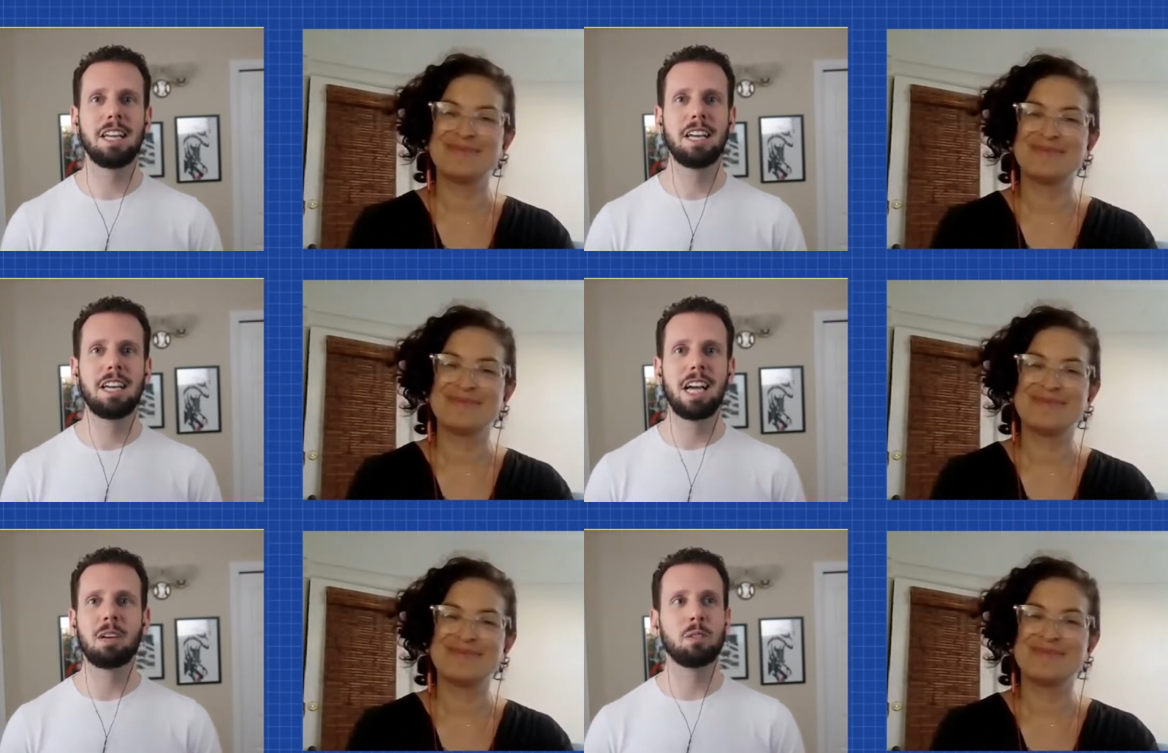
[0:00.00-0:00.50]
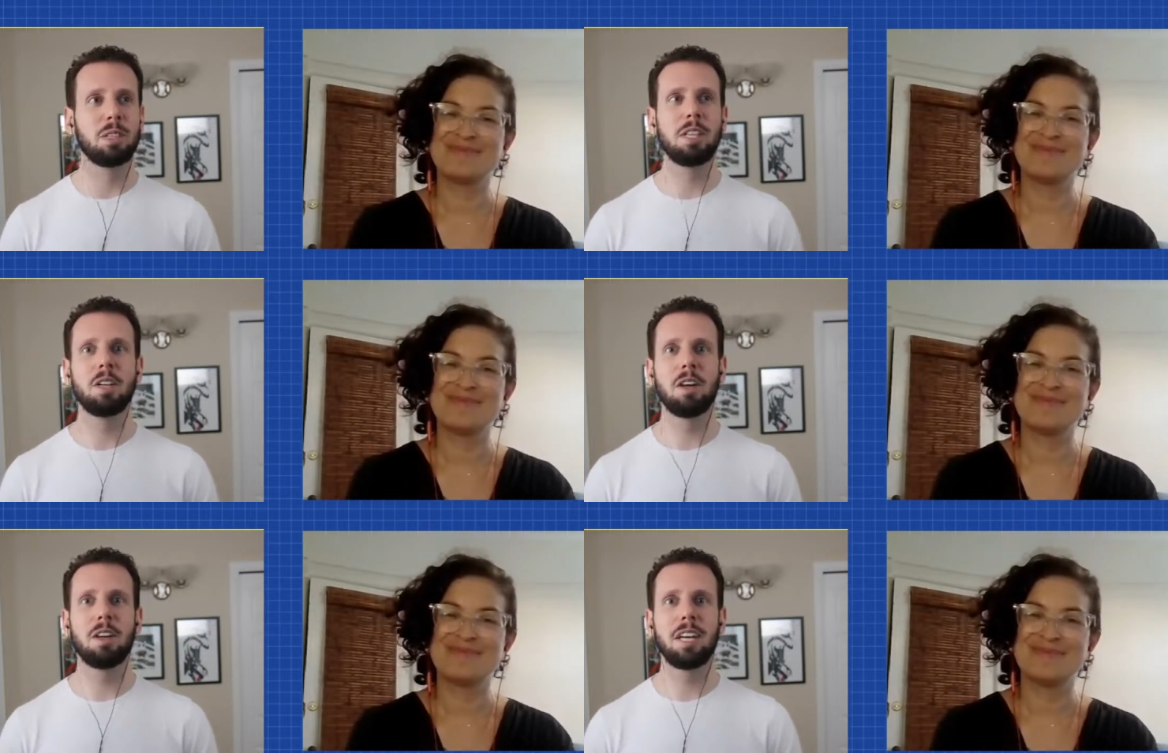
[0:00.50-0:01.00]
Speaker 1: Take care,
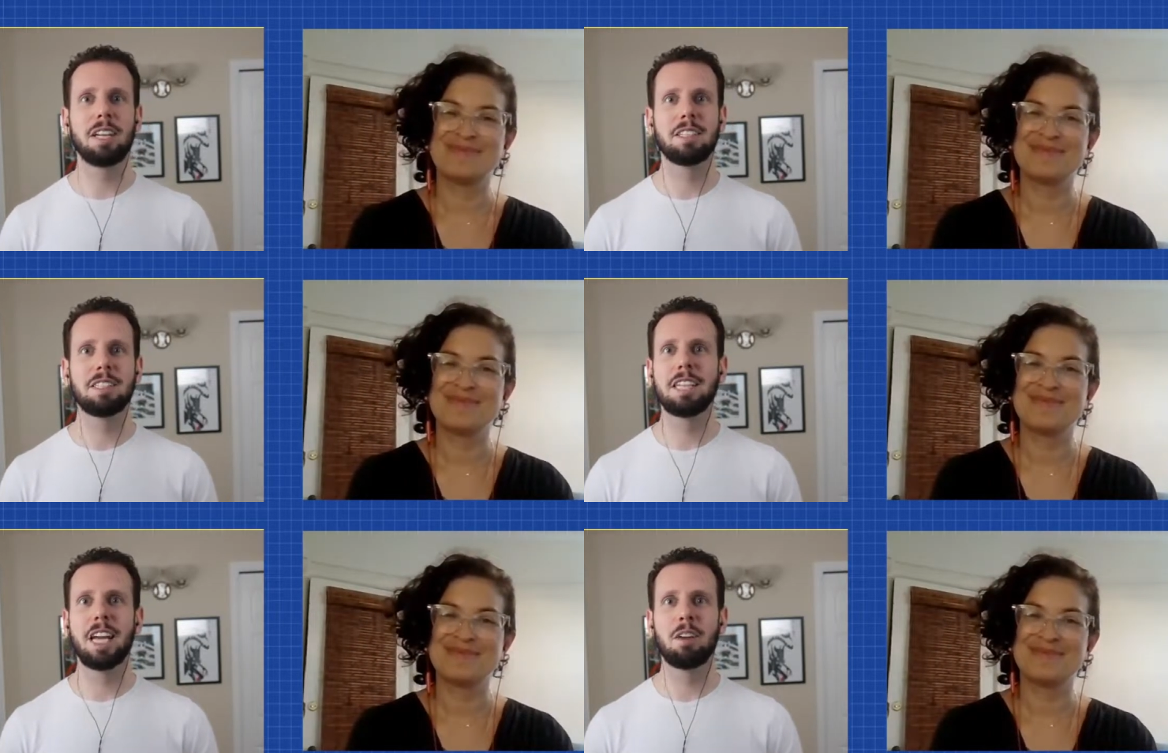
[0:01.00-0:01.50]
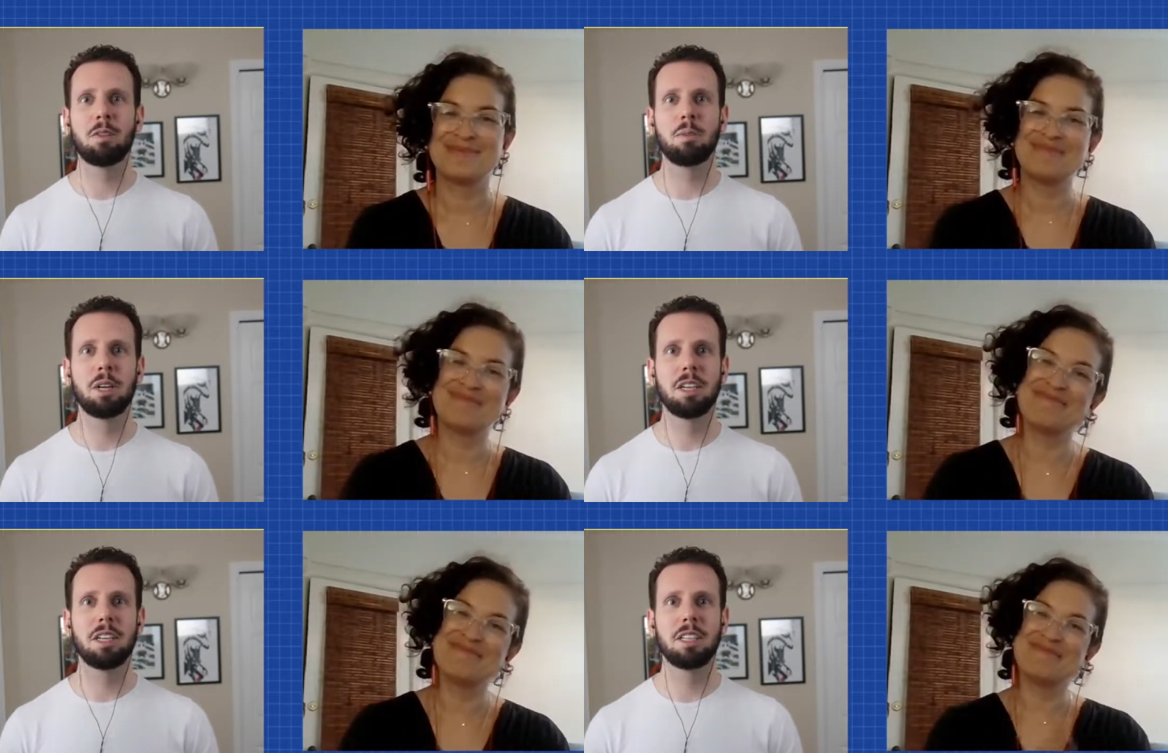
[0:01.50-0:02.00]
everybody.
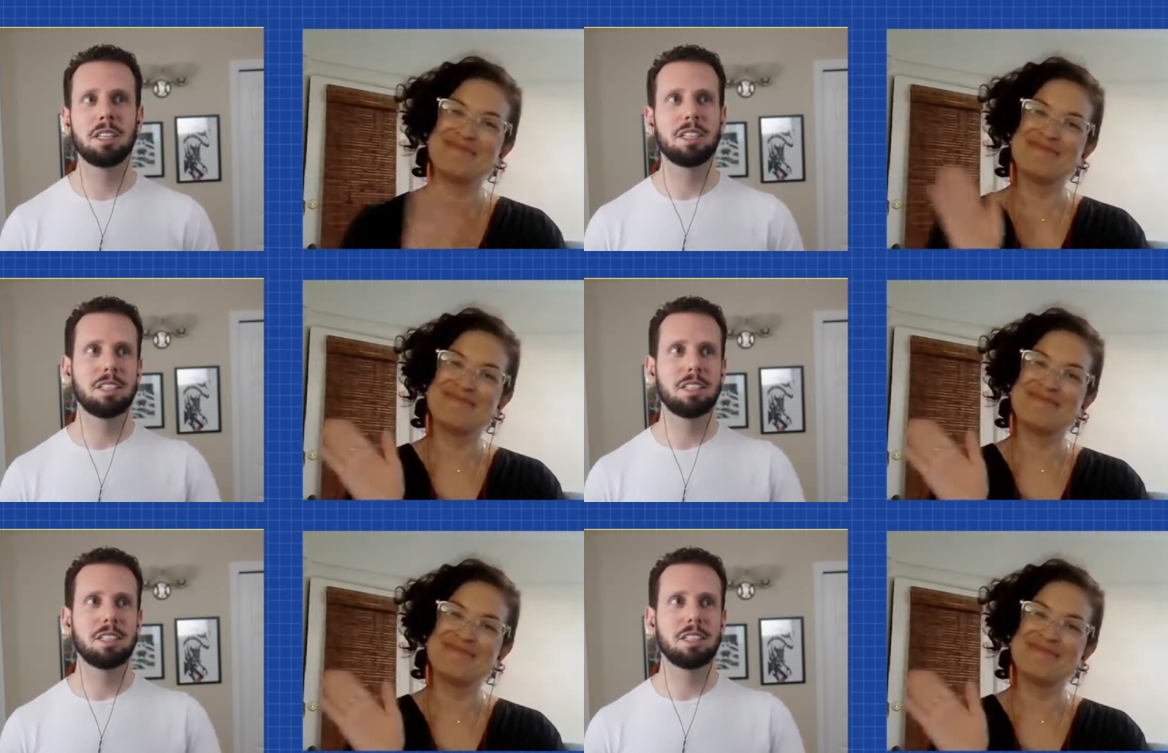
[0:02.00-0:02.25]
Bye.